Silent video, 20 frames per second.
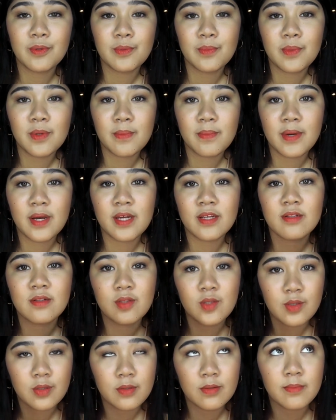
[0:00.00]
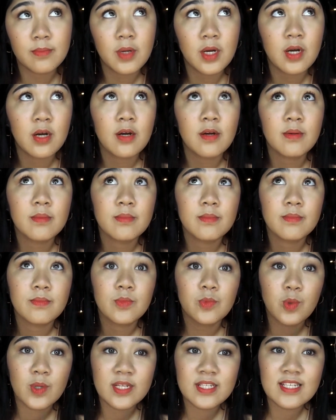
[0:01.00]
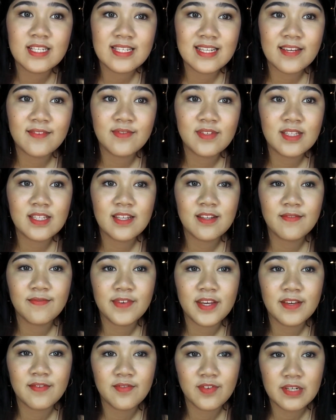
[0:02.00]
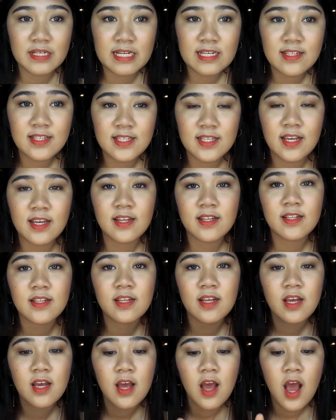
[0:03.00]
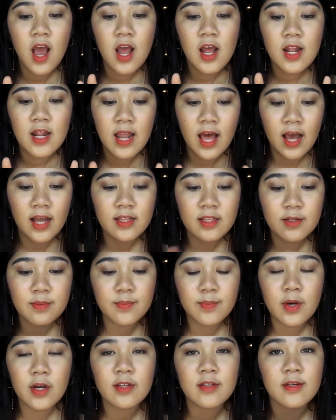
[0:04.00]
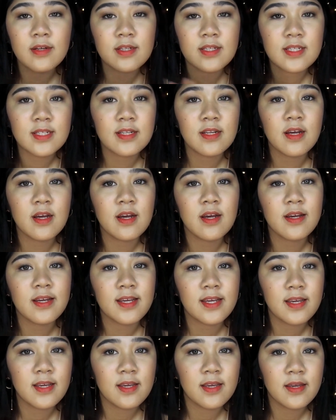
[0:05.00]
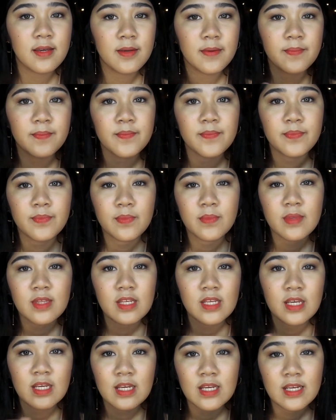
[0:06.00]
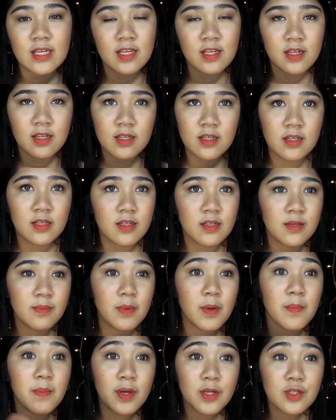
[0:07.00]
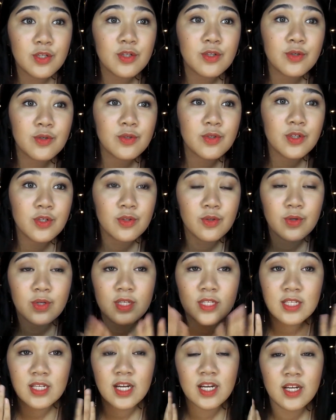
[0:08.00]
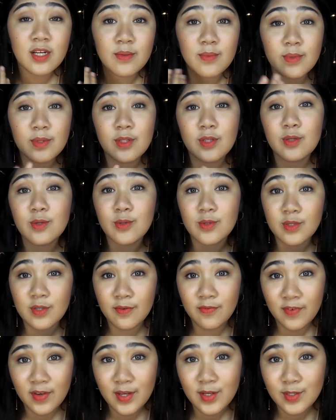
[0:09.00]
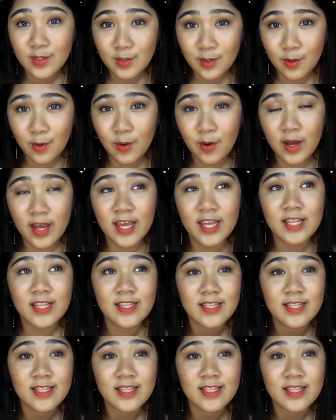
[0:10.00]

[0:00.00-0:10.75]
be my 2017 favorites and lahat ng products na i-mention ko dito is gagamitin ko sa face ko and